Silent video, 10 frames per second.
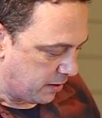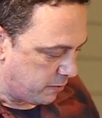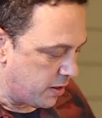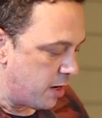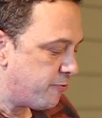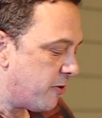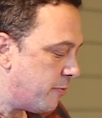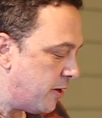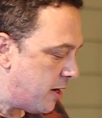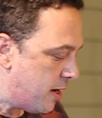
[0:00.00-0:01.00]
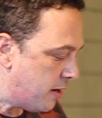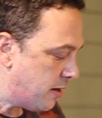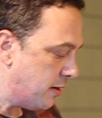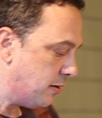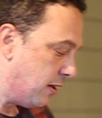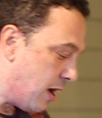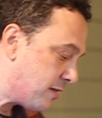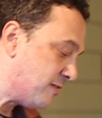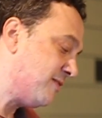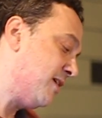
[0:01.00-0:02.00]
When I promenade in
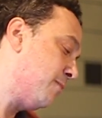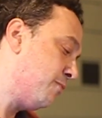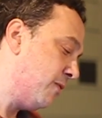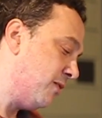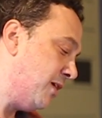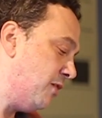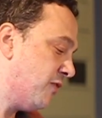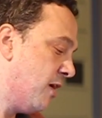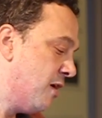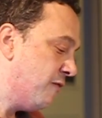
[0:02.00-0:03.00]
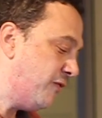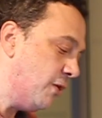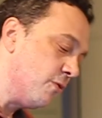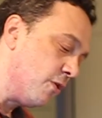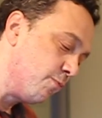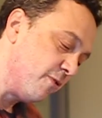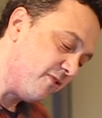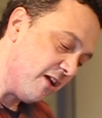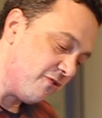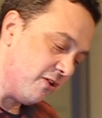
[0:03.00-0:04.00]
lockstep with each funeral
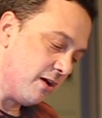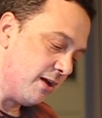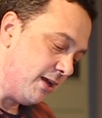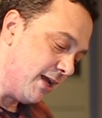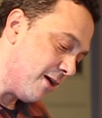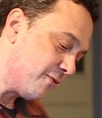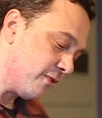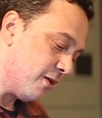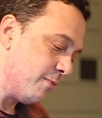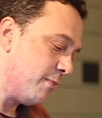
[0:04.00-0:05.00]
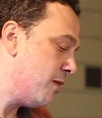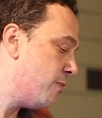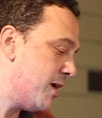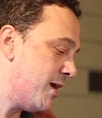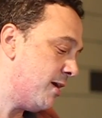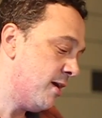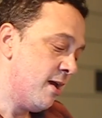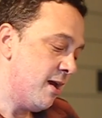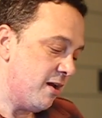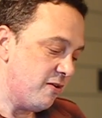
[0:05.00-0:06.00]
procession I encounter on my way,
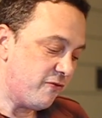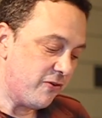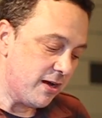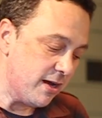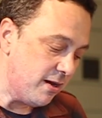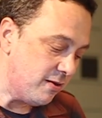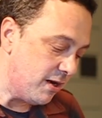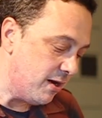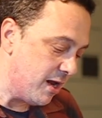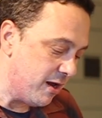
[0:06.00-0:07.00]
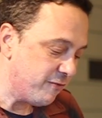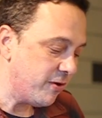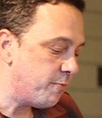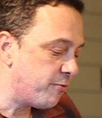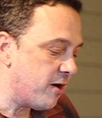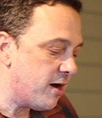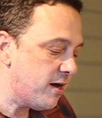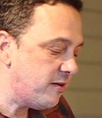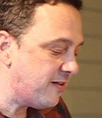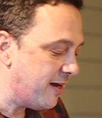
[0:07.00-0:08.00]
and find in every
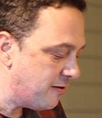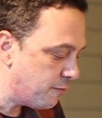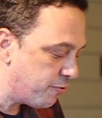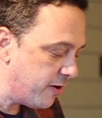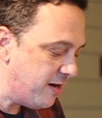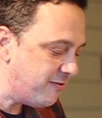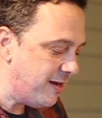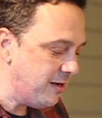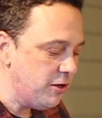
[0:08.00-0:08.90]
prized and praising